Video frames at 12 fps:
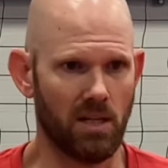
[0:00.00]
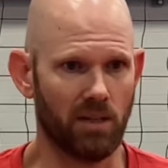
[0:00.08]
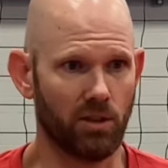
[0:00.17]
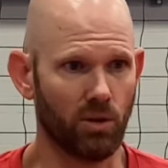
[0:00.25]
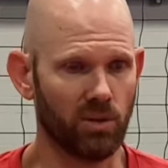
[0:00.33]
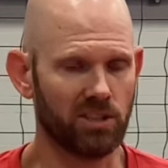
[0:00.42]

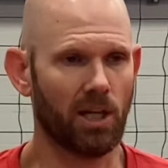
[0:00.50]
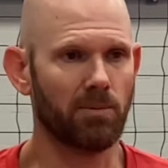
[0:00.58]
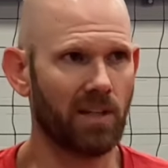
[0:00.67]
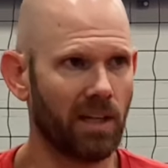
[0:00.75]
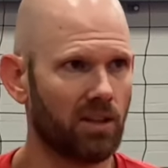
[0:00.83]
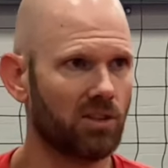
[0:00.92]
The only time
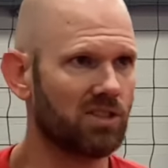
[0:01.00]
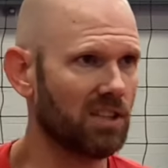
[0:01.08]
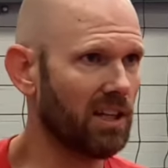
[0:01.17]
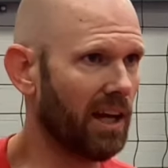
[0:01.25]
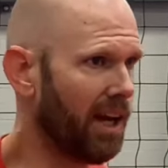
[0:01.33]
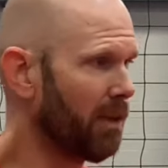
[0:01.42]
that I could see
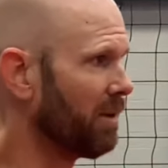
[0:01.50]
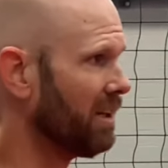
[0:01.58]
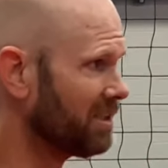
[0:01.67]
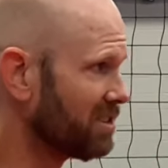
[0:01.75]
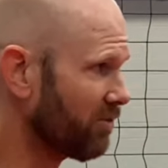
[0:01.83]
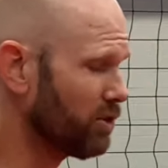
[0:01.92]
that happening
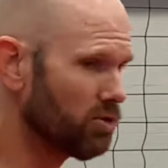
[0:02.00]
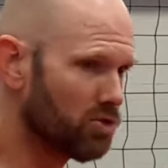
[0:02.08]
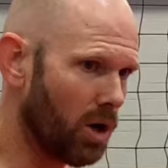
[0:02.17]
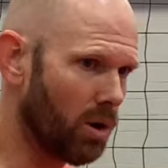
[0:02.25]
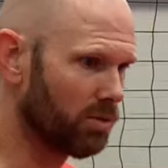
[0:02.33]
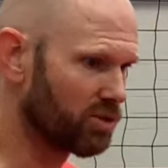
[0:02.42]
is if you
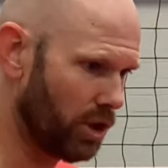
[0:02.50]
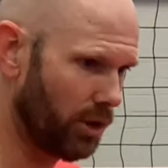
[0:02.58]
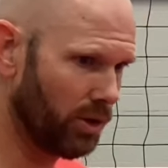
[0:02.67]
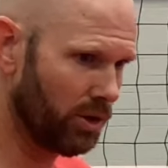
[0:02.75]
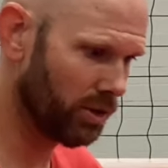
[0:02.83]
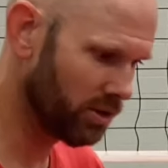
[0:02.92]
don't
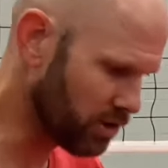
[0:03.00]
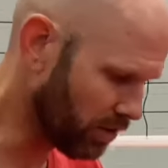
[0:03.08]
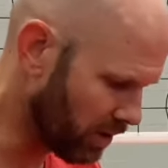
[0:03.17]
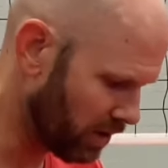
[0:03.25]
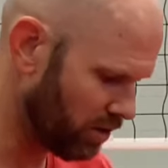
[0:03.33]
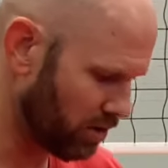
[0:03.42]
turn
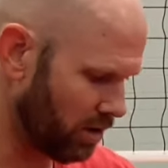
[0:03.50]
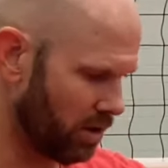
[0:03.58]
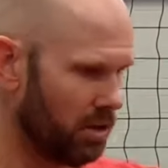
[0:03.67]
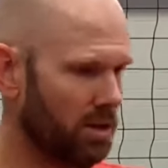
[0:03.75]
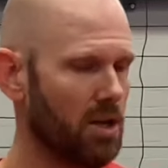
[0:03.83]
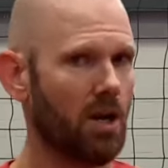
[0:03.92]
during your